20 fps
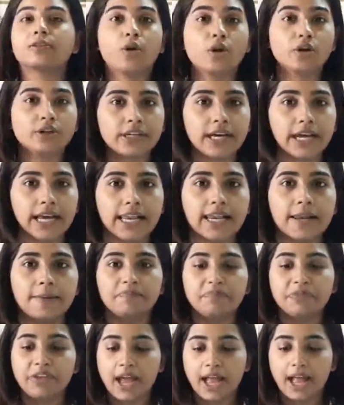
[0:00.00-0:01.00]
hotel.
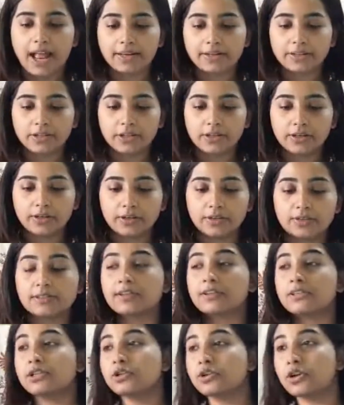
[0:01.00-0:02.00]
And
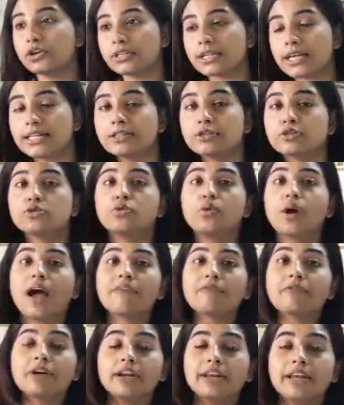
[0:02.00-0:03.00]
certain hotels do
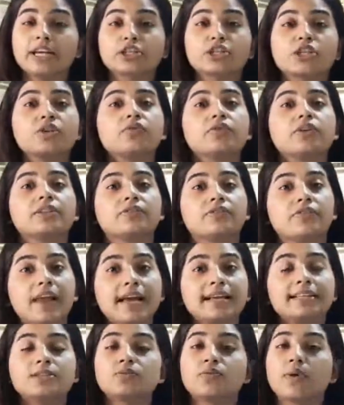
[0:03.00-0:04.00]
have connection with
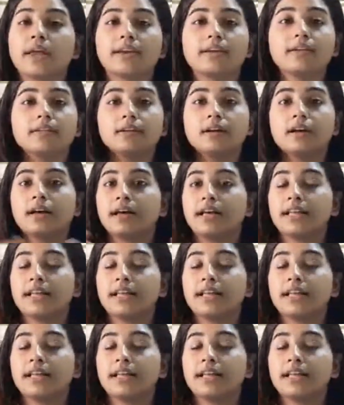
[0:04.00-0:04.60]
flights, wherein